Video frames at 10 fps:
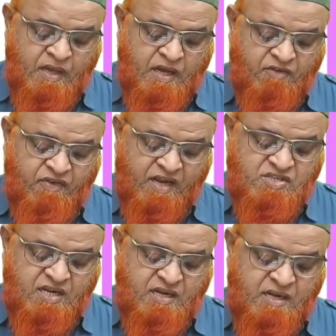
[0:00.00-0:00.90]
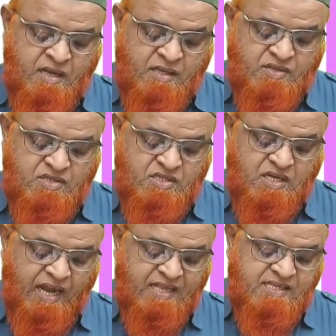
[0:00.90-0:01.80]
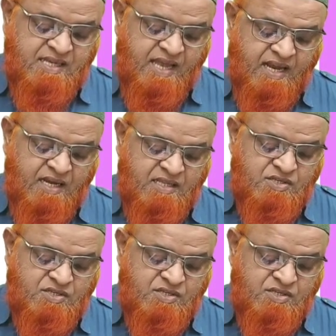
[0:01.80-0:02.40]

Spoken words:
reflection. This is glancing angle,